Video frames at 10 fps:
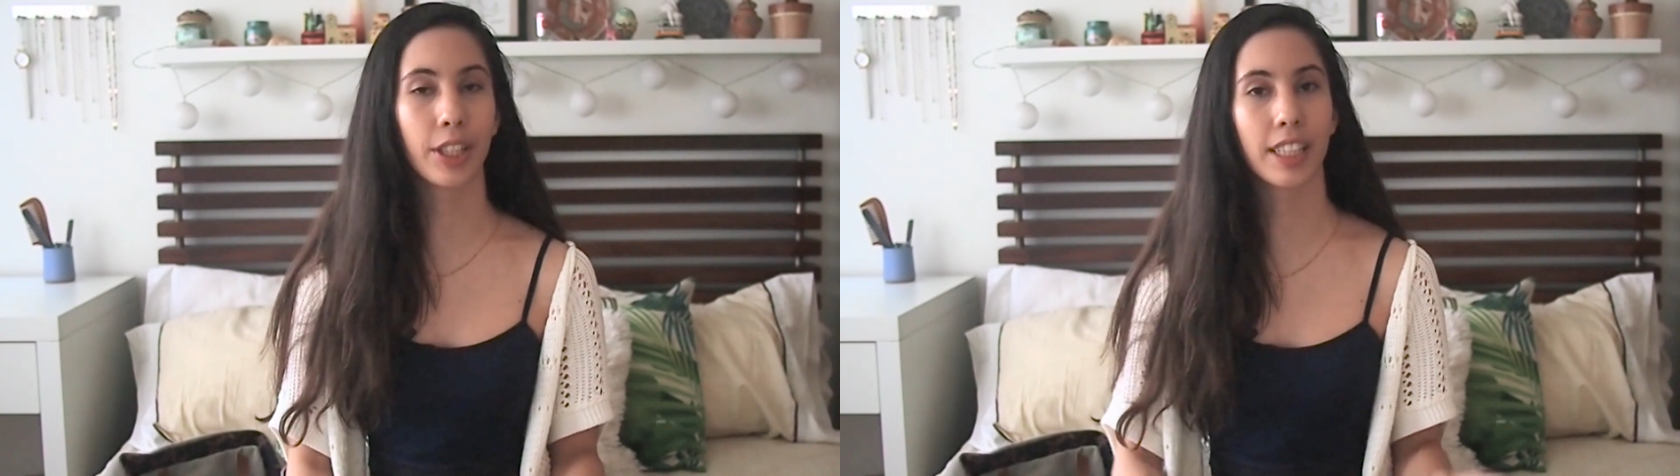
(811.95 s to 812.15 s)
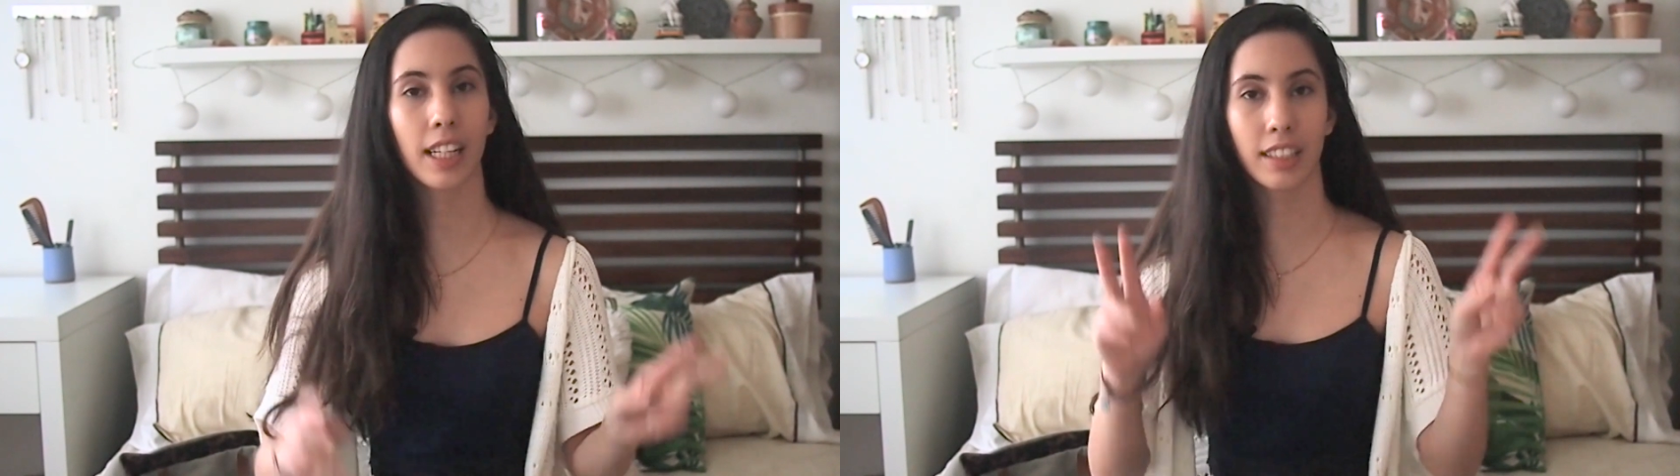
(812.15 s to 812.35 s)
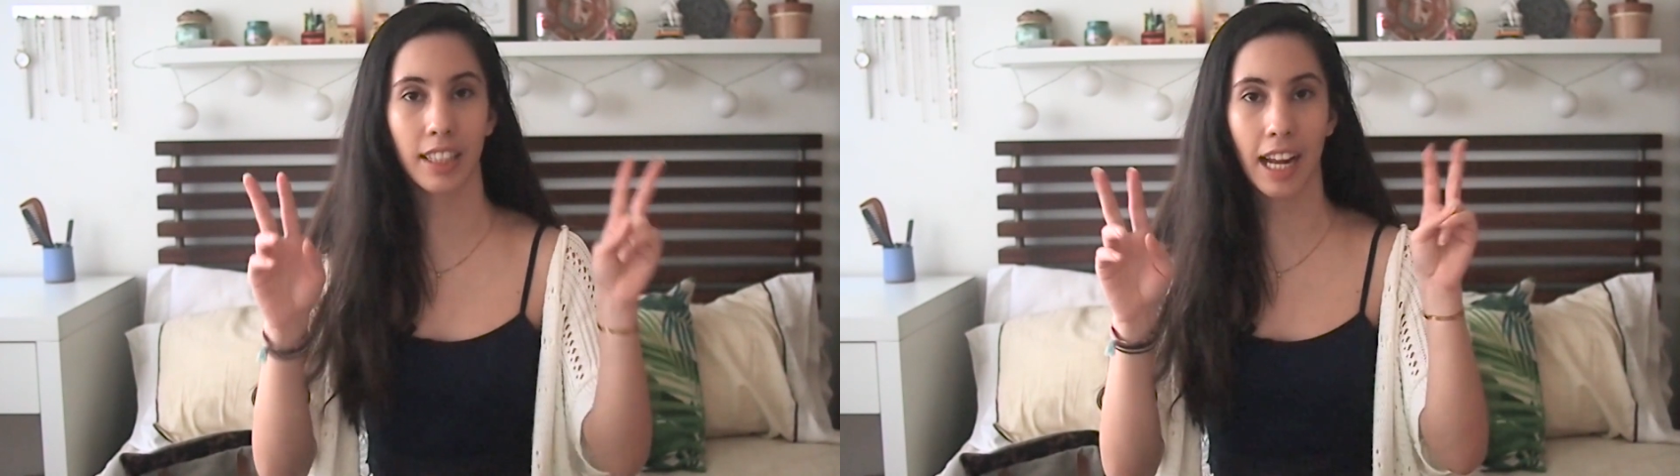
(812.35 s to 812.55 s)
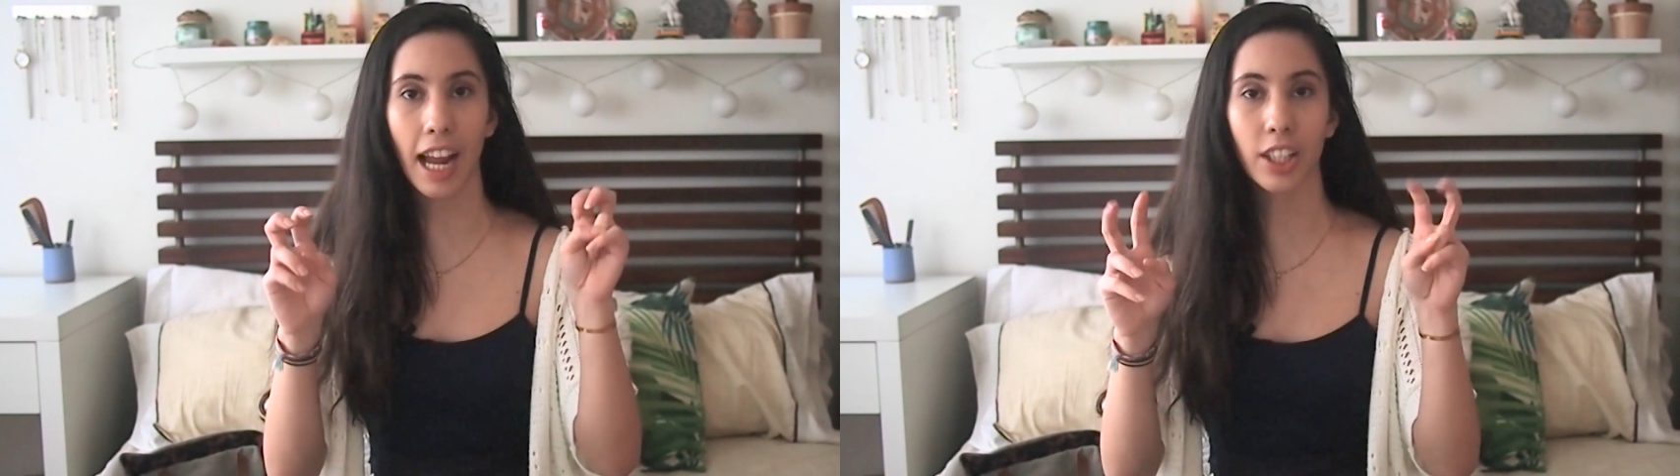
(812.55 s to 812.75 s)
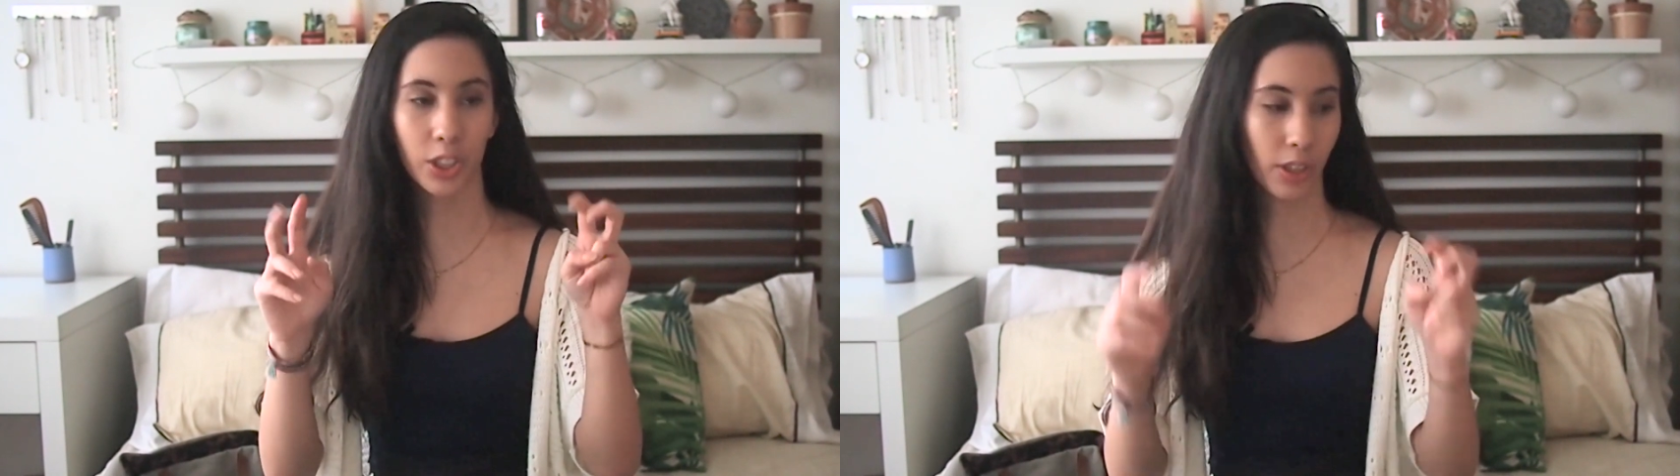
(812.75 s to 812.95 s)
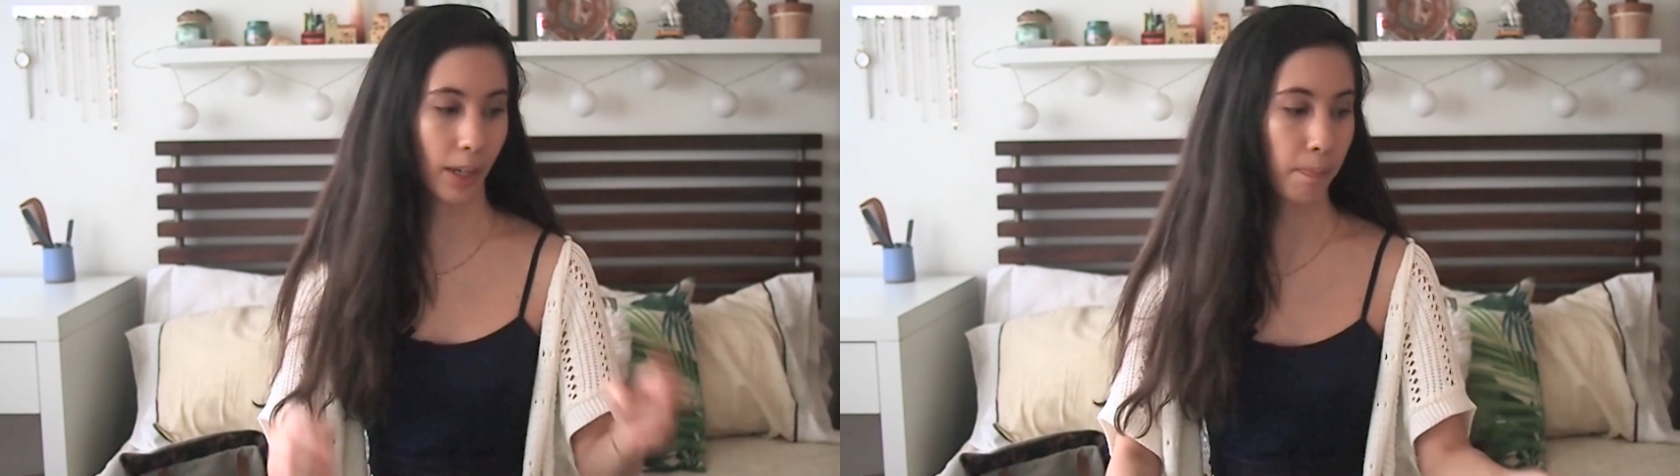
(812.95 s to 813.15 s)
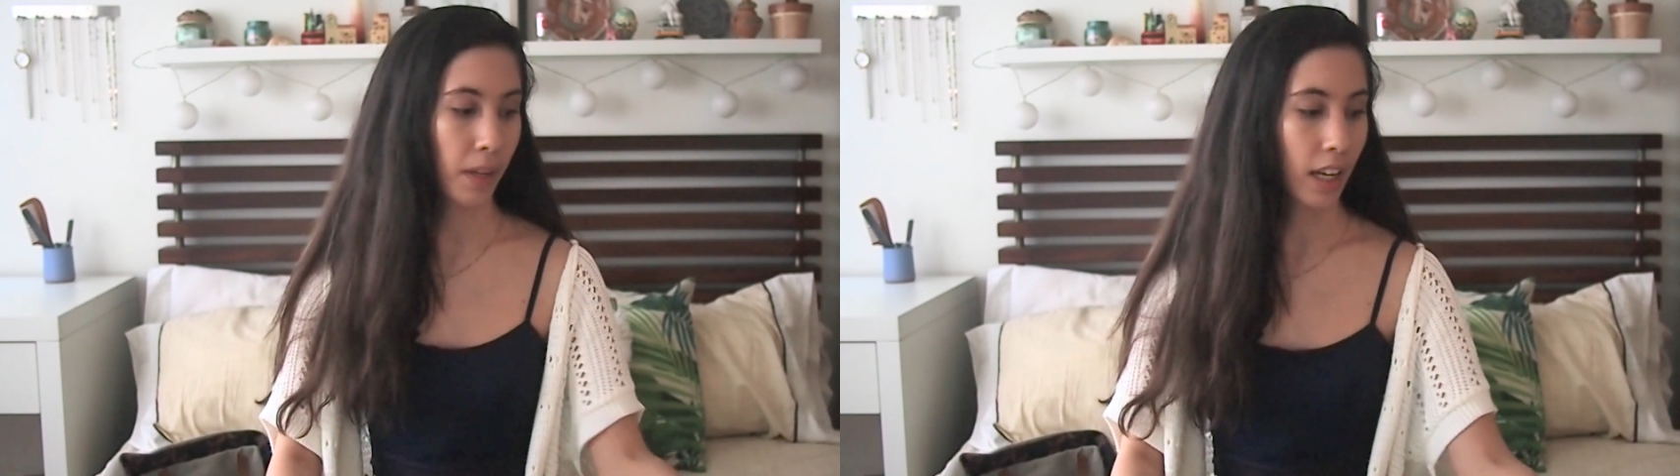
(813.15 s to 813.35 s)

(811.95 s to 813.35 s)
this as an extra.